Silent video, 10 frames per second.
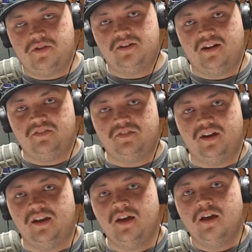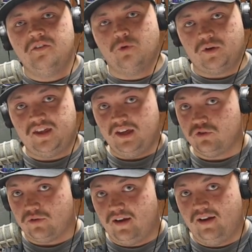a ton of fun for
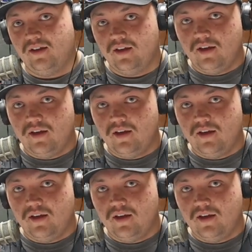Kindred.